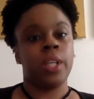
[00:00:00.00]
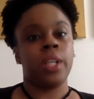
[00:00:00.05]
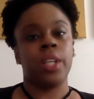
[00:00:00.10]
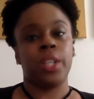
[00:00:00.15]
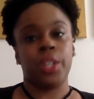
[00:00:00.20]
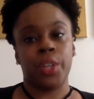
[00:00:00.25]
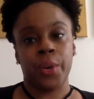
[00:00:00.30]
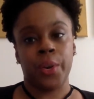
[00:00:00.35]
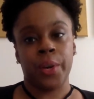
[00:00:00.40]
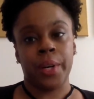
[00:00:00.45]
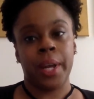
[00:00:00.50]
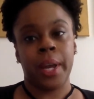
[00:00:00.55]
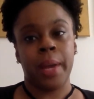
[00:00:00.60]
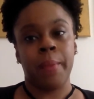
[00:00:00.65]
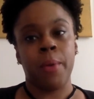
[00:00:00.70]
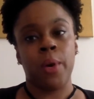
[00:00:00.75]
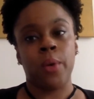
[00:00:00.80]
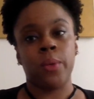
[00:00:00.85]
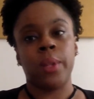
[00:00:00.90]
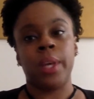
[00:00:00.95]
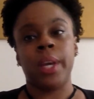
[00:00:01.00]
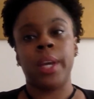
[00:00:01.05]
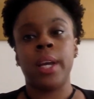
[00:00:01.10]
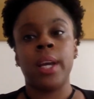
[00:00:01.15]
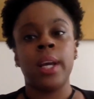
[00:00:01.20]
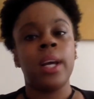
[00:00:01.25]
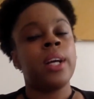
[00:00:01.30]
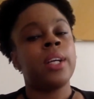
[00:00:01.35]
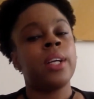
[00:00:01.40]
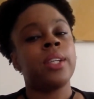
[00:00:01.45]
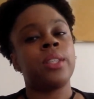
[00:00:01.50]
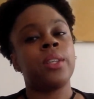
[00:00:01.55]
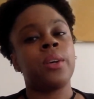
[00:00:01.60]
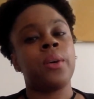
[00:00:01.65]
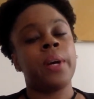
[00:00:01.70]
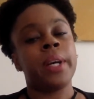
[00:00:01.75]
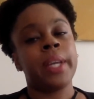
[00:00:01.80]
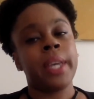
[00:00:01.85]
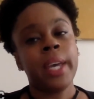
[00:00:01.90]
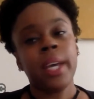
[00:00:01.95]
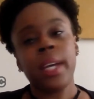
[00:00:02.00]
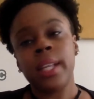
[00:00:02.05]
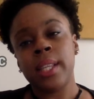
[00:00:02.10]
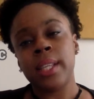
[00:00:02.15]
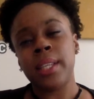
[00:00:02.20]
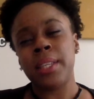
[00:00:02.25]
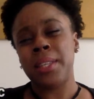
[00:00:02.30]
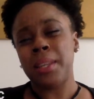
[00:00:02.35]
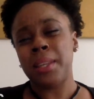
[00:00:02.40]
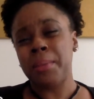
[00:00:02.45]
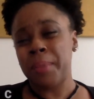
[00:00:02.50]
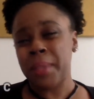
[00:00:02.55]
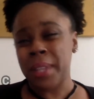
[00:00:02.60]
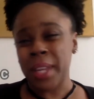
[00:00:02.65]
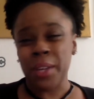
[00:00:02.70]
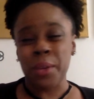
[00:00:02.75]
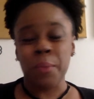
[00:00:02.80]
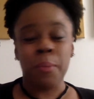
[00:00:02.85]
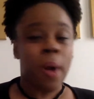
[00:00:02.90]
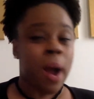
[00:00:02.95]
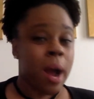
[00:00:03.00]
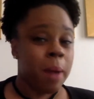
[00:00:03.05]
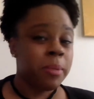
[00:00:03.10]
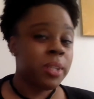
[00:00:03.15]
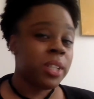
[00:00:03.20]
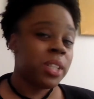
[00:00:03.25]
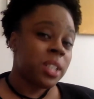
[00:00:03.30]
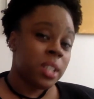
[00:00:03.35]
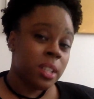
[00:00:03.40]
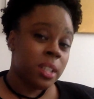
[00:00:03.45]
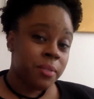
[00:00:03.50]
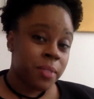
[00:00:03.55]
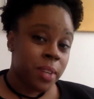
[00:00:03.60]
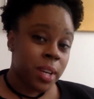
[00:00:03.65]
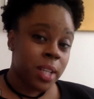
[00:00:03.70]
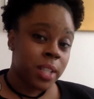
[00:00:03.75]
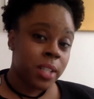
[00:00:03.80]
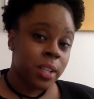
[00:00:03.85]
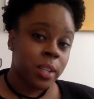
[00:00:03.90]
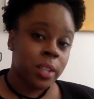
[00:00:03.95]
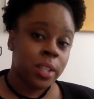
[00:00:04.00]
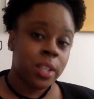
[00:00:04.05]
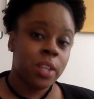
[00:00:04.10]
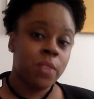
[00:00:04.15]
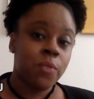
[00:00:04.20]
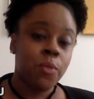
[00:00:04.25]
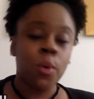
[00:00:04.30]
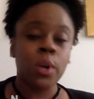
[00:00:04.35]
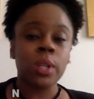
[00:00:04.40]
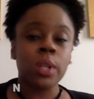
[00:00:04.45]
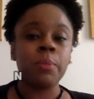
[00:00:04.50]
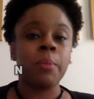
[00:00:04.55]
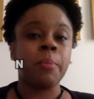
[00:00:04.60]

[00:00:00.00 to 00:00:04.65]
your name only. So again, this is something that you probably should have done during the divorce,